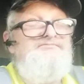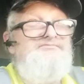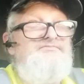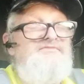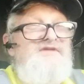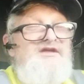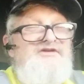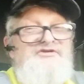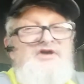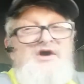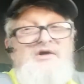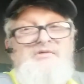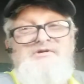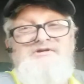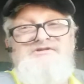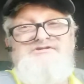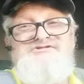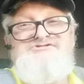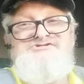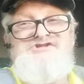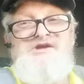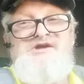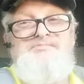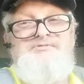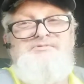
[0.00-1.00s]
It's always
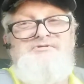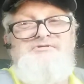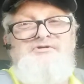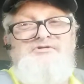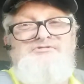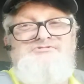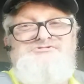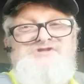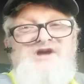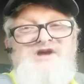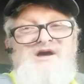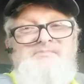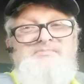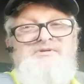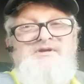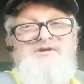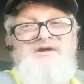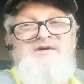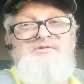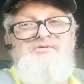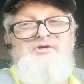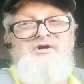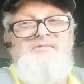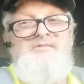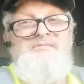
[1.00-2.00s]
cheaper, though, shopping at
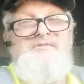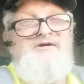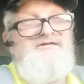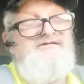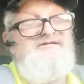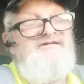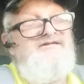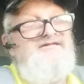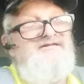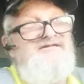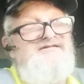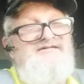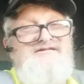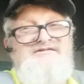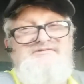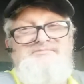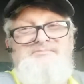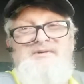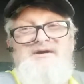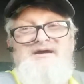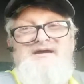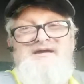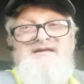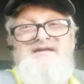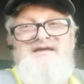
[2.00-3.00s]
Walmart than it is
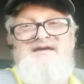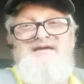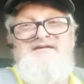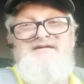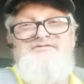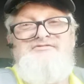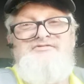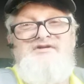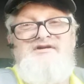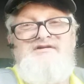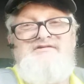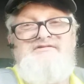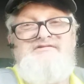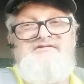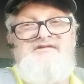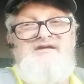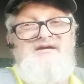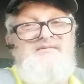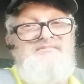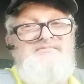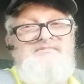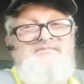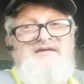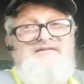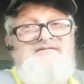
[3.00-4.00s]
buying at a truck
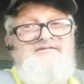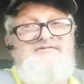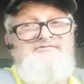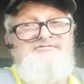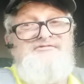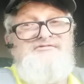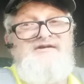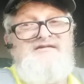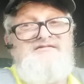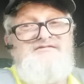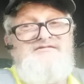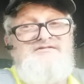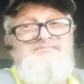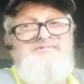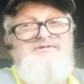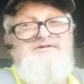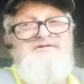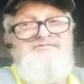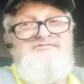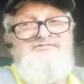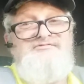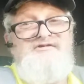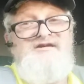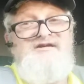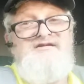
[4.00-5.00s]
stop. That's a fact to be a
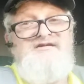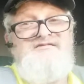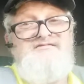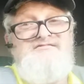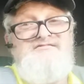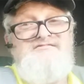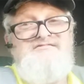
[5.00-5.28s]
fact.